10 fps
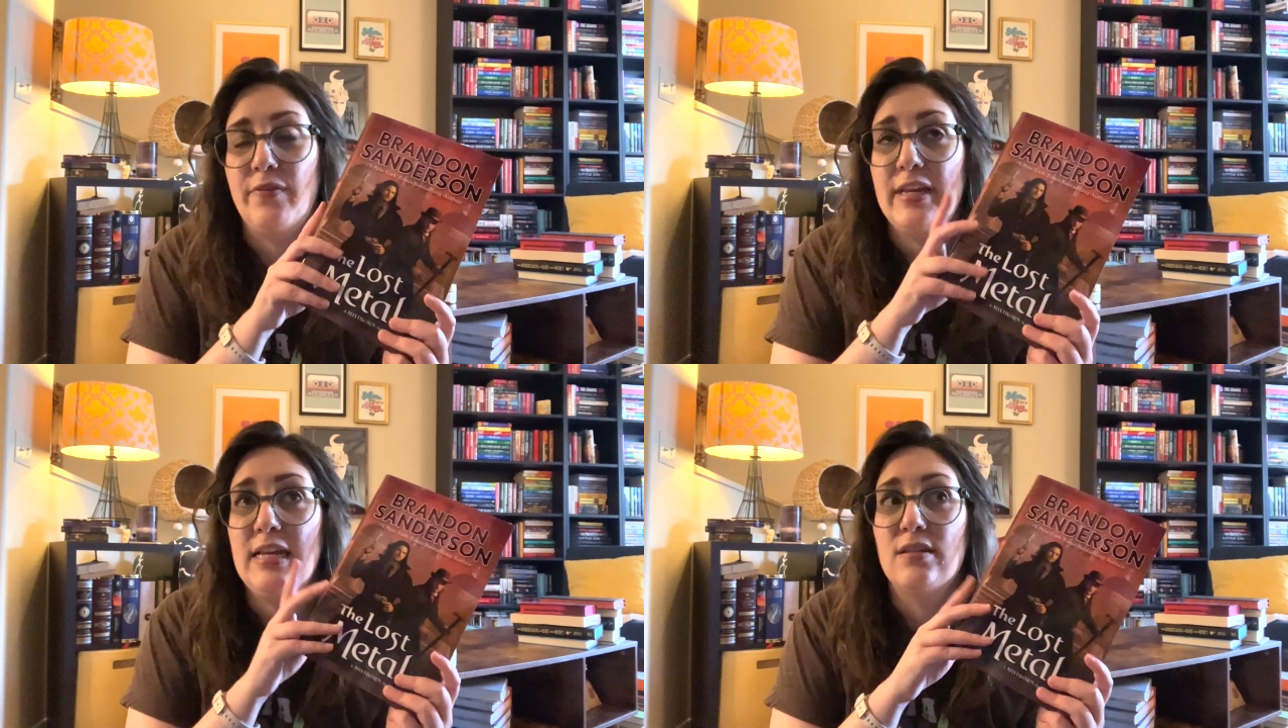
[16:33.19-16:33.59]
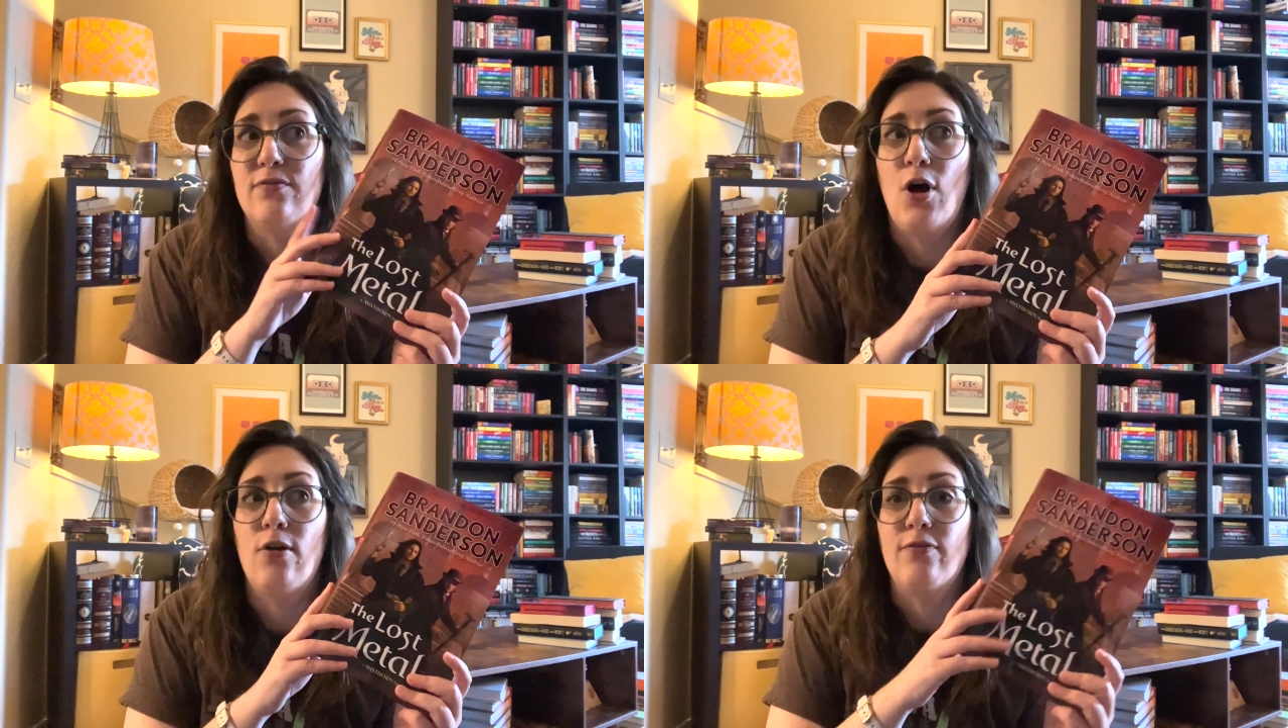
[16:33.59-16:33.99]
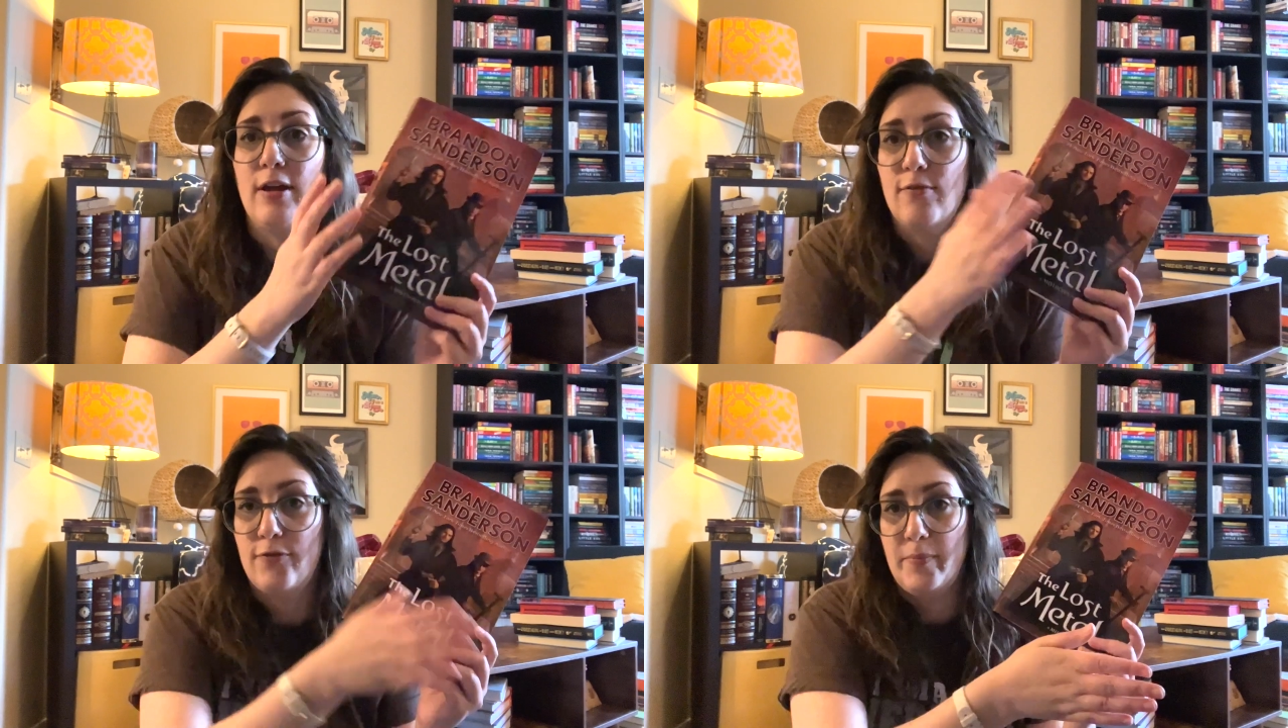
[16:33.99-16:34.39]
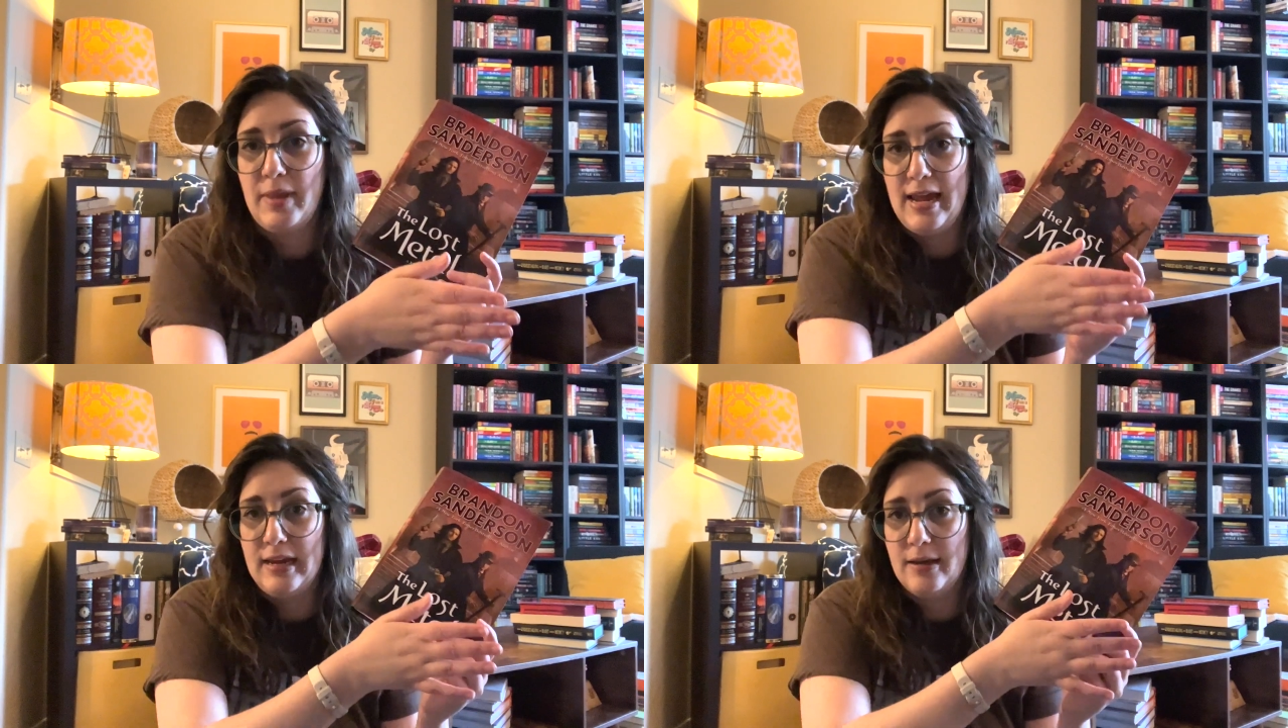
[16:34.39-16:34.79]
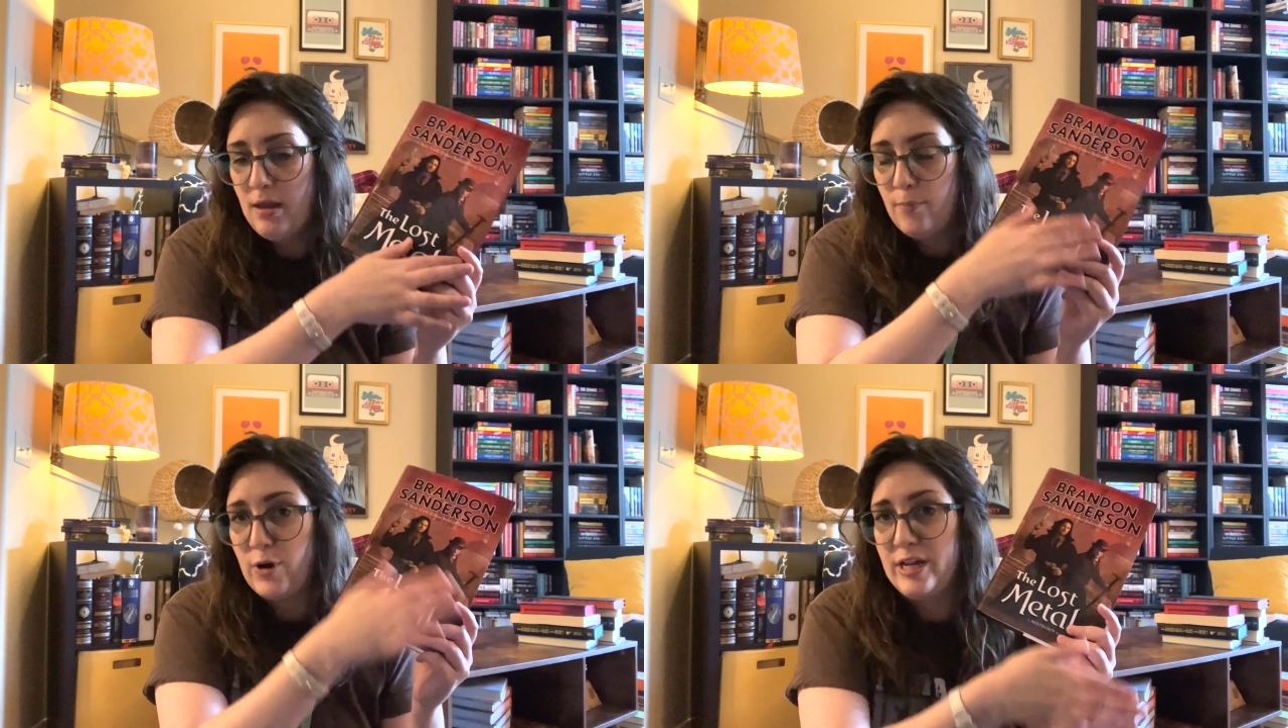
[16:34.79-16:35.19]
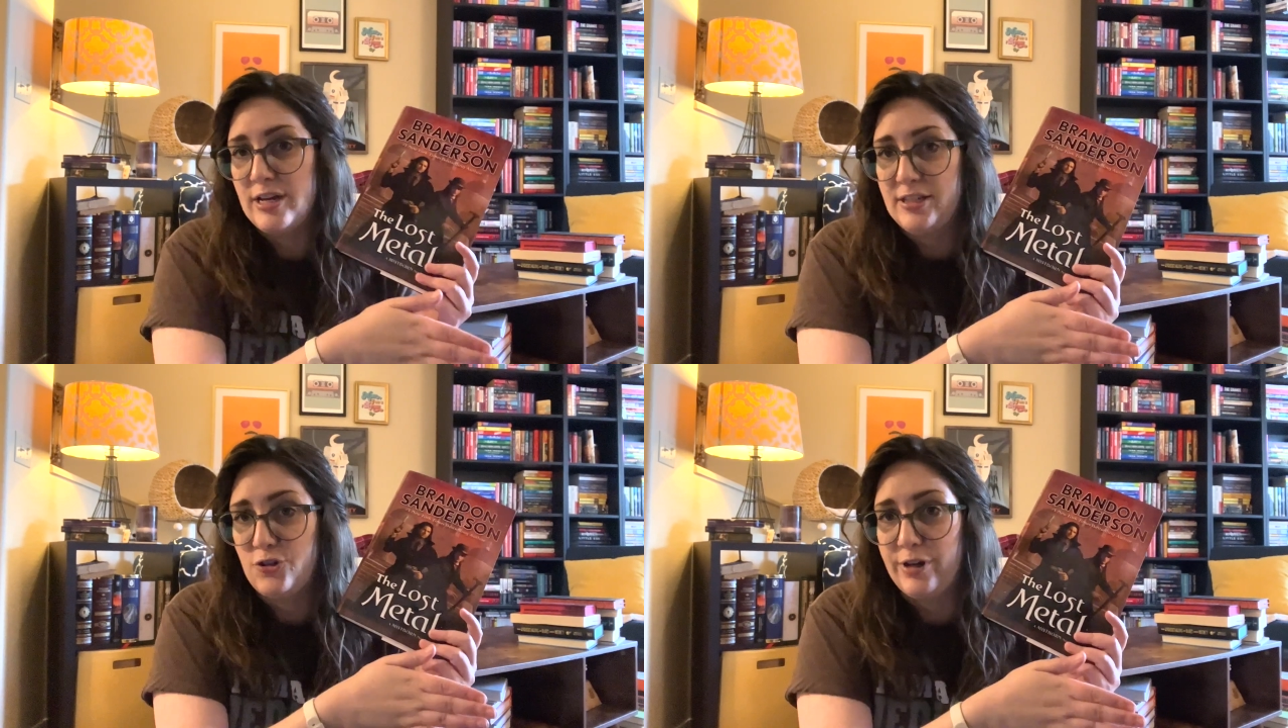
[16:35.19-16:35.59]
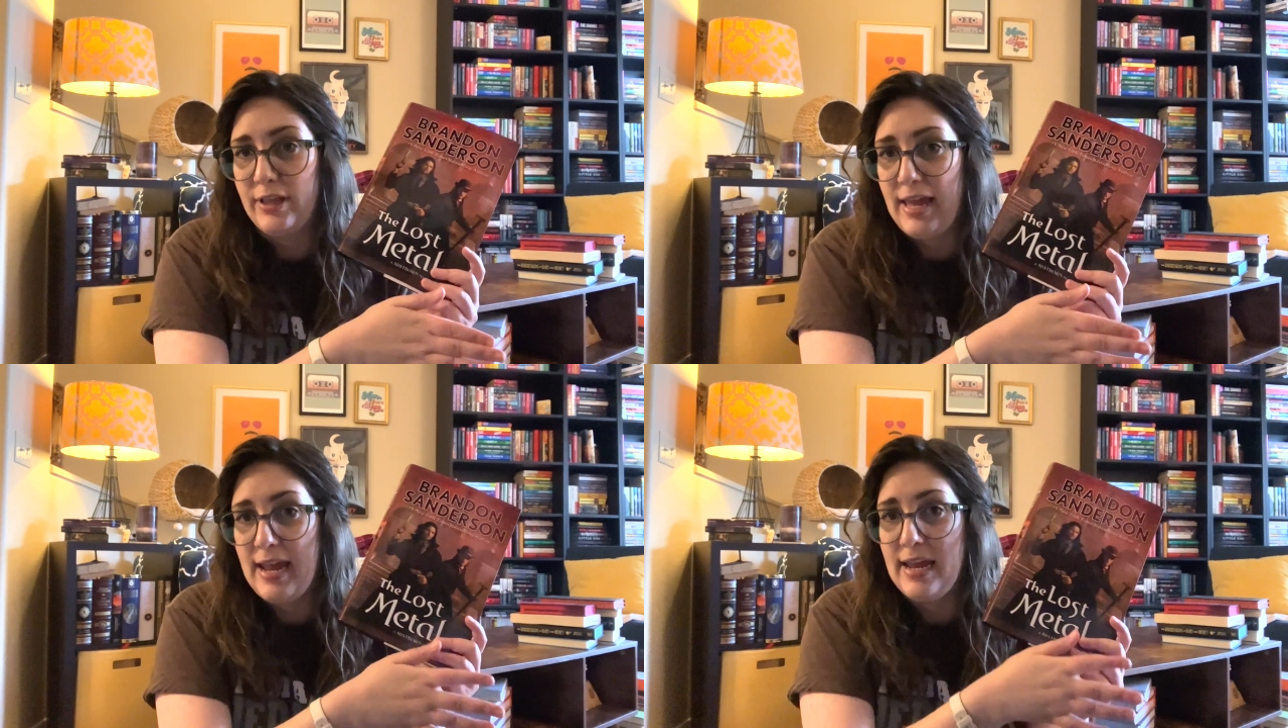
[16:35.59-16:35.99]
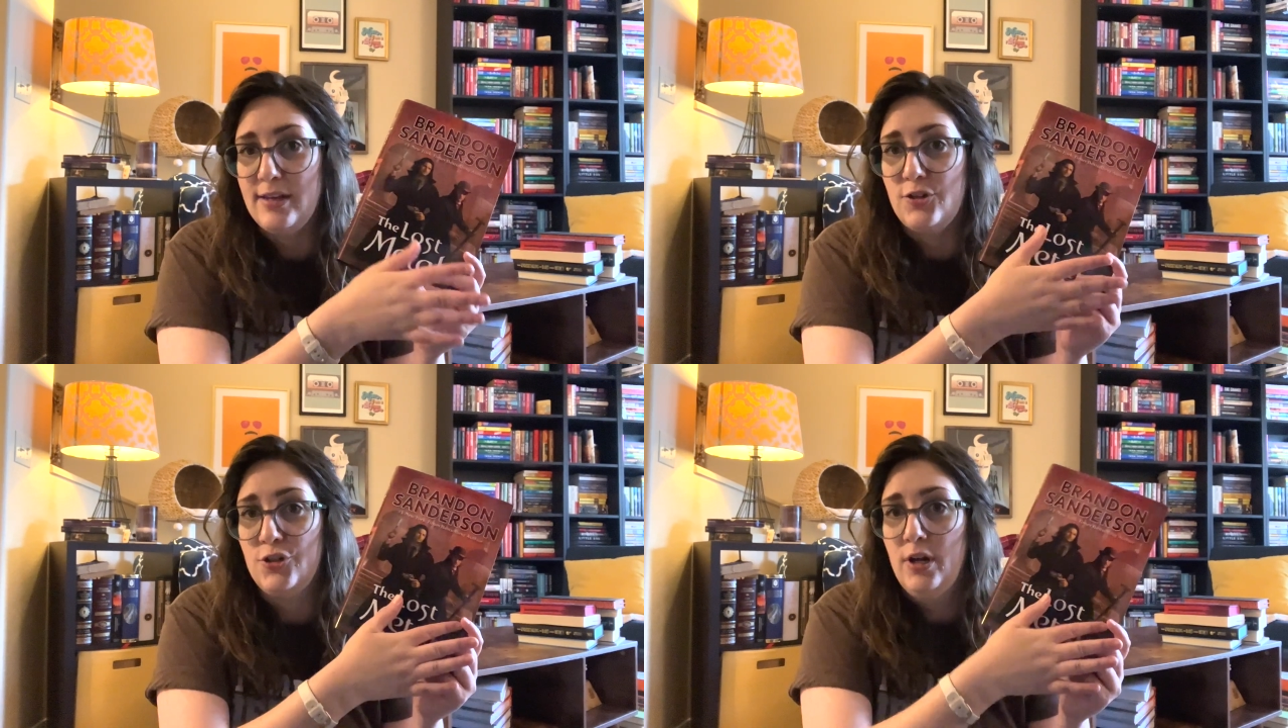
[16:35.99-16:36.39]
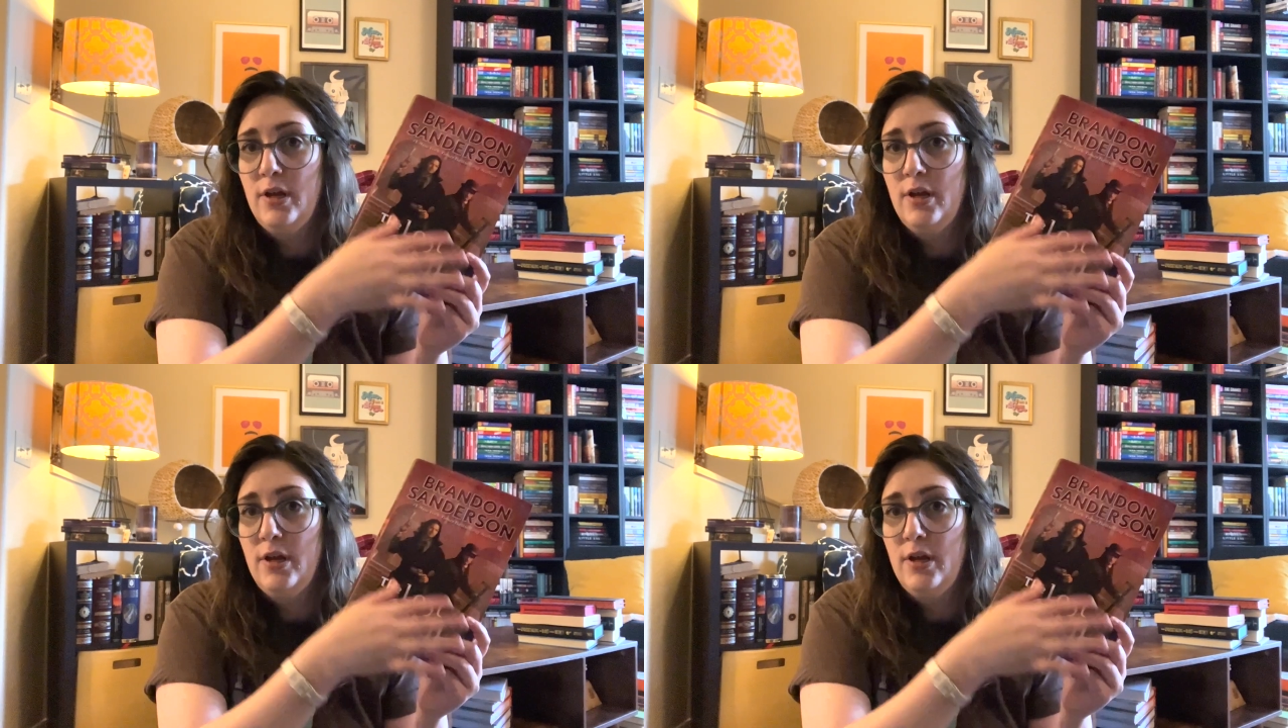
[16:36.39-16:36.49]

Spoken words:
that he's evolving from like pre-industrial age